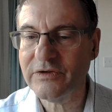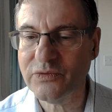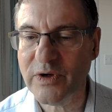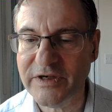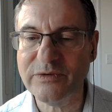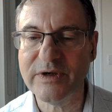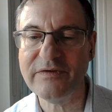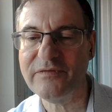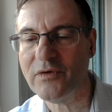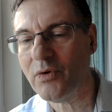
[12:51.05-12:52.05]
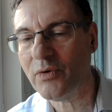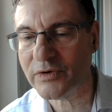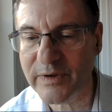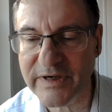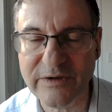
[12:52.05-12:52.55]
twenty twenty-four
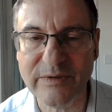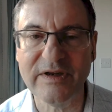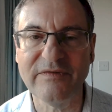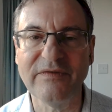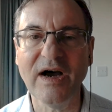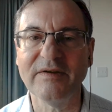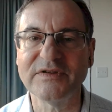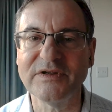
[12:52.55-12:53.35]
or twenty twenty-five. Yeah.